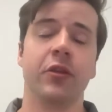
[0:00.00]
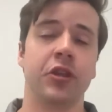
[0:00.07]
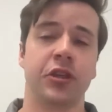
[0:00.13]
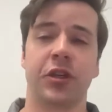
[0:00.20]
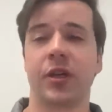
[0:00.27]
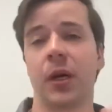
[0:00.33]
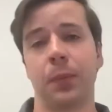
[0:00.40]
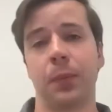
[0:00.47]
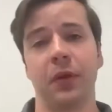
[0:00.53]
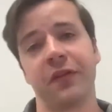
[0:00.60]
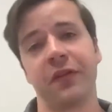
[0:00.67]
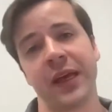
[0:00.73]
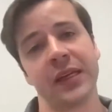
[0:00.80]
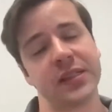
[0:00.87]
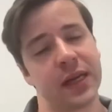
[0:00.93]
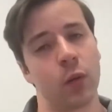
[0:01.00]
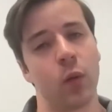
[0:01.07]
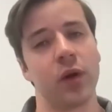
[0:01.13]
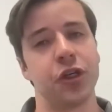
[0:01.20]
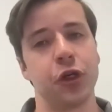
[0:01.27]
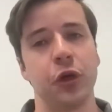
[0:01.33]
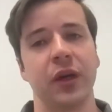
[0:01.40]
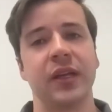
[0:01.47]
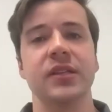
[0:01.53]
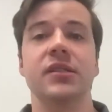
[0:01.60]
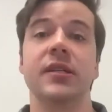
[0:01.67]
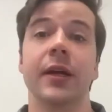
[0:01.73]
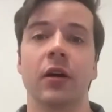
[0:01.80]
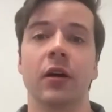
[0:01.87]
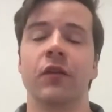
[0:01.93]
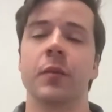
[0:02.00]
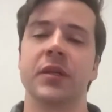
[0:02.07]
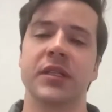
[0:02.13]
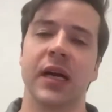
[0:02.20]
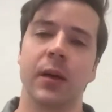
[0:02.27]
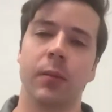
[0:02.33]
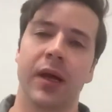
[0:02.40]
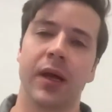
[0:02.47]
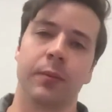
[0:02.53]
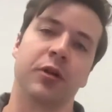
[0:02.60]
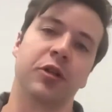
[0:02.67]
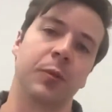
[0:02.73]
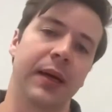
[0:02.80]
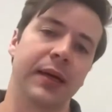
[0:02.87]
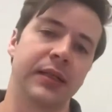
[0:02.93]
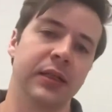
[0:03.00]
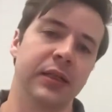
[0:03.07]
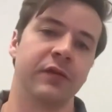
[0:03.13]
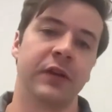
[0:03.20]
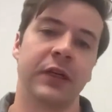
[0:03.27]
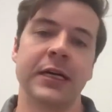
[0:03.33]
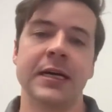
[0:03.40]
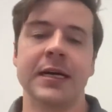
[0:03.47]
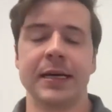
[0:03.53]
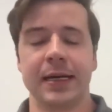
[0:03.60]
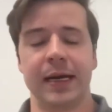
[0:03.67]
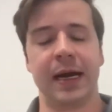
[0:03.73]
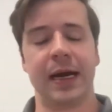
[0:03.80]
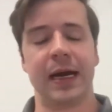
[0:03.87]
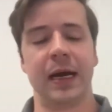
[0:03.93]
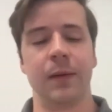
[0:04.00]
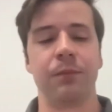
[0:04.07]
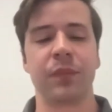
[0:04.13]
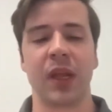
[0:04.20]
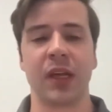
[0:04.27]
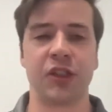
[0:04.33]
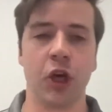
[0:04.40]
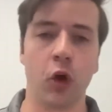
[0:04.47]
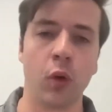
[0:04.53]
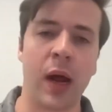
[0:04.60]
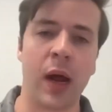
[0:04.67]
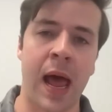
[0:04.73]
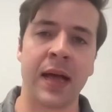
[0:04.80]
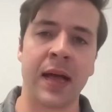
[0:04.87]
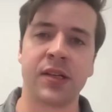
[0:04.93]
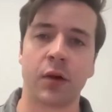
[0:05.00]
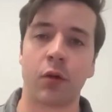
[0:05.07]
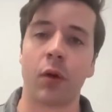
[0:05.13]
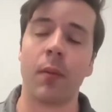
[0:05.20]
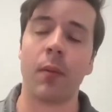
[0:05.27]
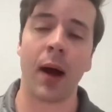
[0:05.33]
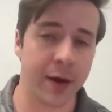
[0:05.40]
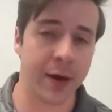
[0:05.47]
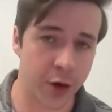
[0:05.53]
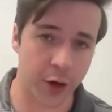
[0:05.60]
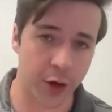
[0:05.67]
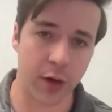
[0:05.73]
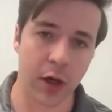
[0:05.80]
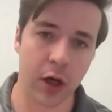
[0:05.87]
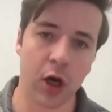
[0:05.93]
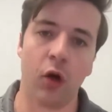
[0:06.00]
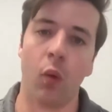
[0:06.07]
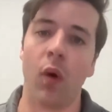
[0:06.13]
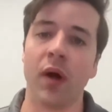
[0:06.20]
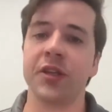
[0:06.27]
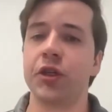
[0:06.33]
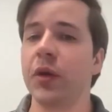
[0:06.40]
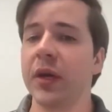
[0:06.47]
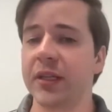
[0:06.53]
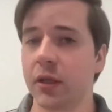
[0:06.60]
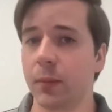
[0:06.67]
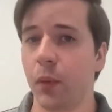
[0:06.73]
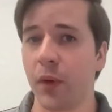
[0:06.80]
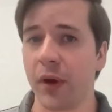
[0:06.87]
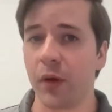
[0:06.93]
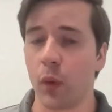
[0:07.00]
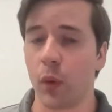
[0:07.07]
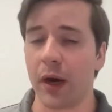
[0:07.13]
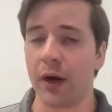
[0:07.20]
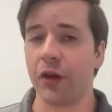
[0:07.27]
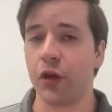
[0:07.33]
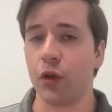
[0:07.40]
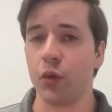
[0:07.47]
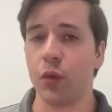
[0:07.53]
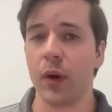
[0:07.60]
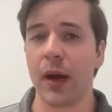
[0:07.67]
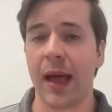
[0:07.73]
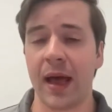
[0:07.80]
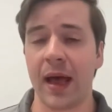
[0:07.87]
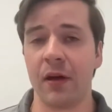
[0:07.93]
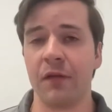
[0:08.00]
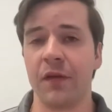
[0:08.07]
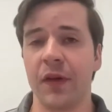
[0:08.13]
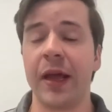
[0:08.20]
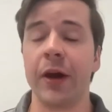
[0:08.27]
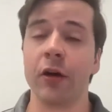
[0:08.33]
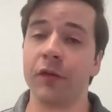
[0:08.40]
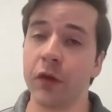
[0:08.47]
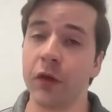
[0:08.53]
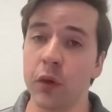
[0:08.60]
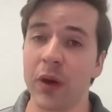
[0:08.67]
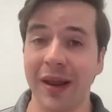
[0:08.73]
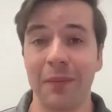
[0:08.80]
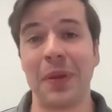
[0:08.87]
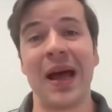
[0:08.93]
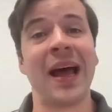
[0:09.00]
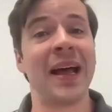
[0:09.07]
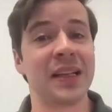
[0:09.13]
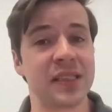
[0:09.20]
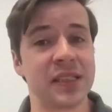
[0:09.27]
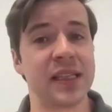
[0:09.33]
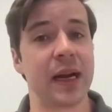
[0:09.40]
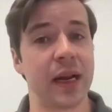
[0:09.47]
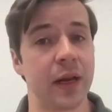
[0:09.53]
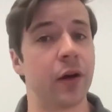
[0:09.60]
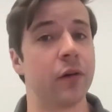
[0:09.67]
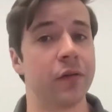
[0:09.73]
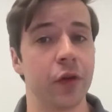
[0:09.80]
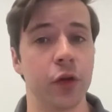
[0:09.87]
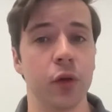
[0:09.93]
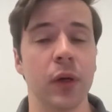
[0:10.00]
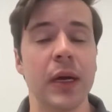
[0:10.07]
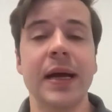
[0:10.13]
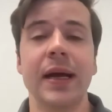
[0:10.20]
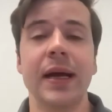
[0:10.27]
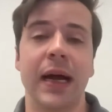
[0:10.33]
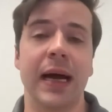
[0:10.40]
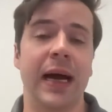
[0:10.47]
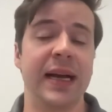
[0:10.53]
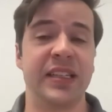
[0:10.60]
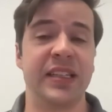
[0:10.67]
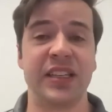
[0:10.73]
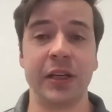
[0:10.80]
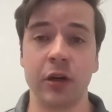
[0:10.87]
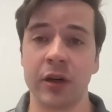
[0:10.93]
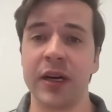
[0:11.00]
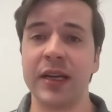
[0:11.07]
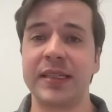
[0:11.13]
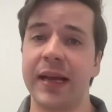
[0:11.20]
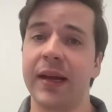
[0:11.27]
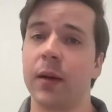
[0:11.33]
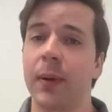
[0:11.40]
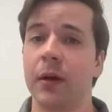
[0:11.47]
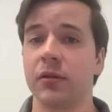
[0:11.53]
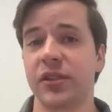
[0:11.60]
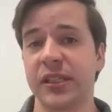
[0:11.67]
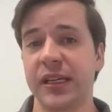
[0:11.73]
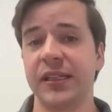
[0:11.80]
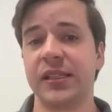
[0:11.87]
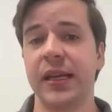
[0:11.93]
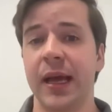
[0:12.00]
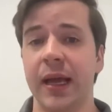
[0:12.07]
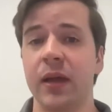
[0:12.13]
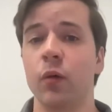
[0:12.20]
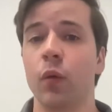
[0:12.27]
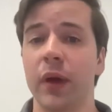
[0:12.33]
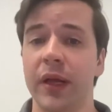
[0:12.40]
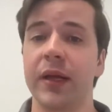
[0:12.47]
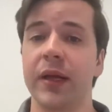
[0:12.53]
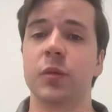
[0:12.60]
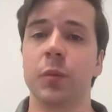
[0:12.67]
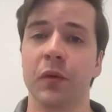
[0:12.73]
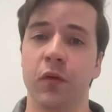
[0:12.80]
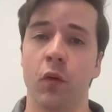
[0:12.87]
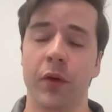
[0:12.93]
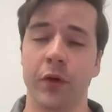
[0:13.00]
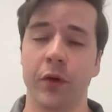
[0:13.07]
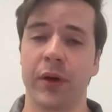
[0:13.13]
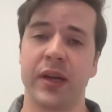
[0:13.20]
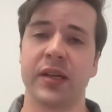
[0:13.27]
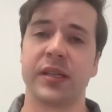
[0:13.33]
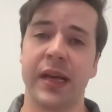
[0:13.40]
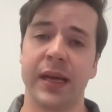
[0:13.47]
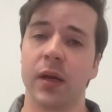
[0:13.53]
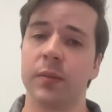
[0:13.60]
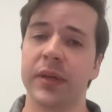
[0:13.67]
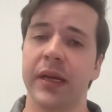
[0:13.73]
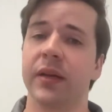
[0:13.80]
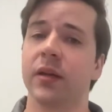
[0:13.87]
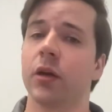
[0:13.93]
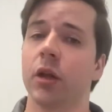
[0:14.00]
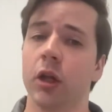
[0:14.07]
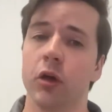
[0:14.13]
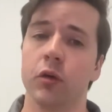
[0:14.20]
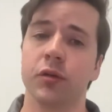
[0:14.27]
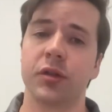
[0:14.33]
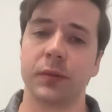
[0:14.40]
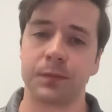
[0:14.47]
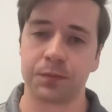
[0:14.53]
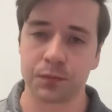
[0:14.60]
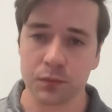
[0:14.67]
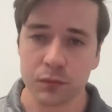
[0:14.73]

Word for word: there's just a couple of things that I want you to consider from a timeline perspective. Um, so, as a reminder, once you get to the point where you have interviewed and passed that interview, uh, it's still going to take about six to eight weeks before you'll get a stand up date and close.